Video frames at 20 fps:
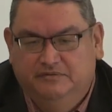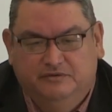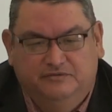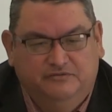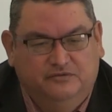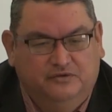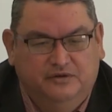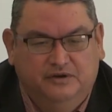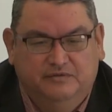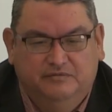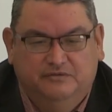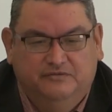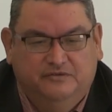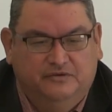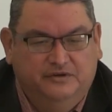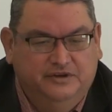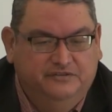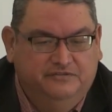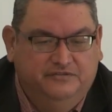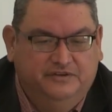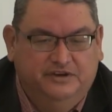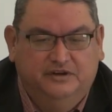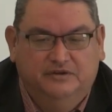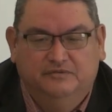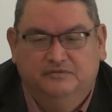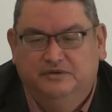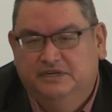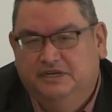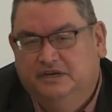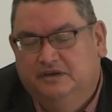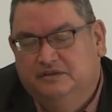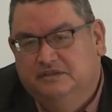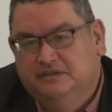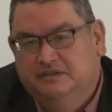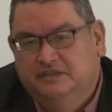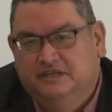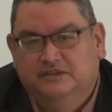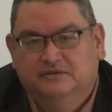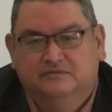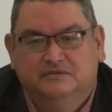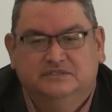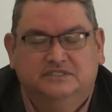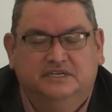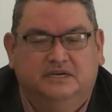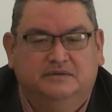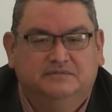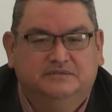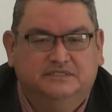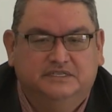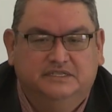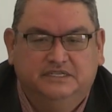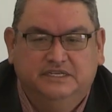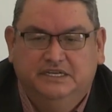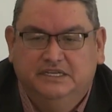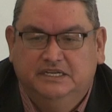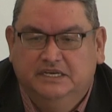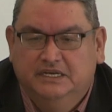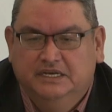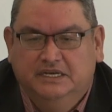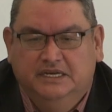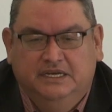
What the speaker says: Before you figure one out, another one's obsolete.